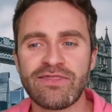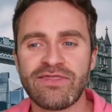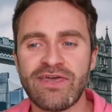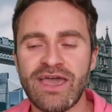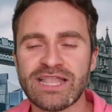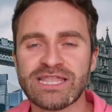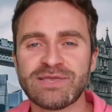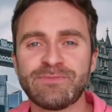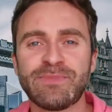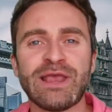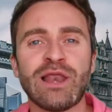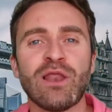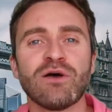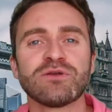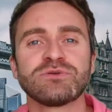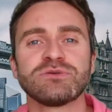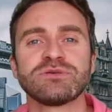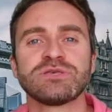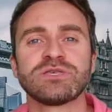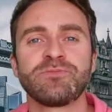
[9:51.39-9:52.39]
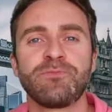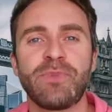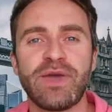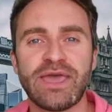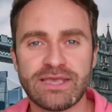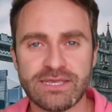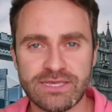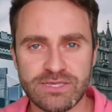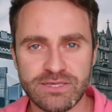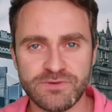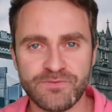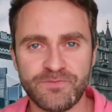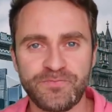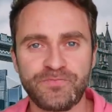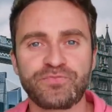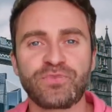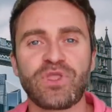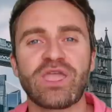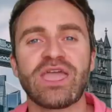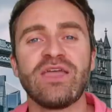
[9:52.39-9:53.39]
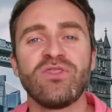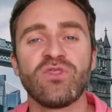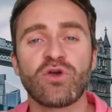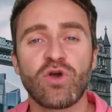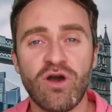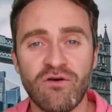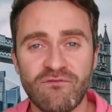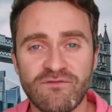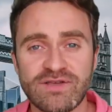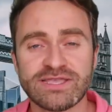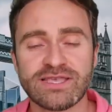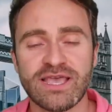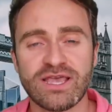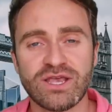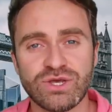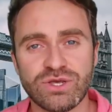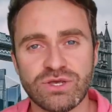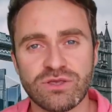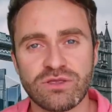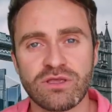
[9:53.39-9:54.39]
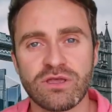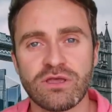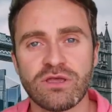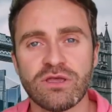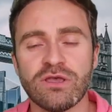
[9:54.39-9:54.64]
there to be lots of space in the conversation.